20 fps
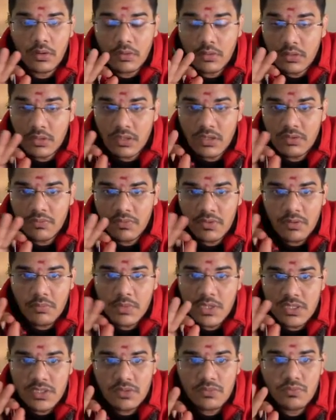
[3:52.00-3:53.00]
the
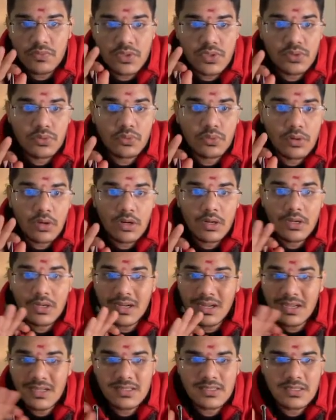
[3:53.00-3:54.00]
information, we should
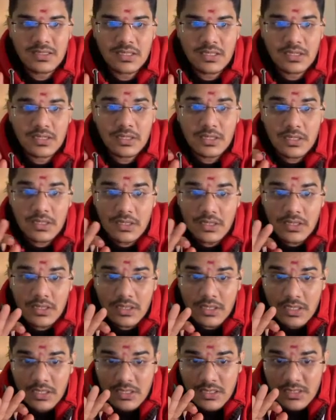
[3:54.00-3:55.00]
not consider
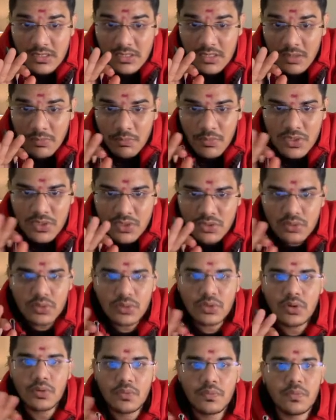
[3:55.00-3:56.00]
the submerged
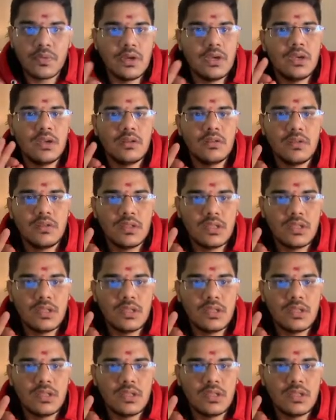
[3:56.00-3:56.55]
unit weight.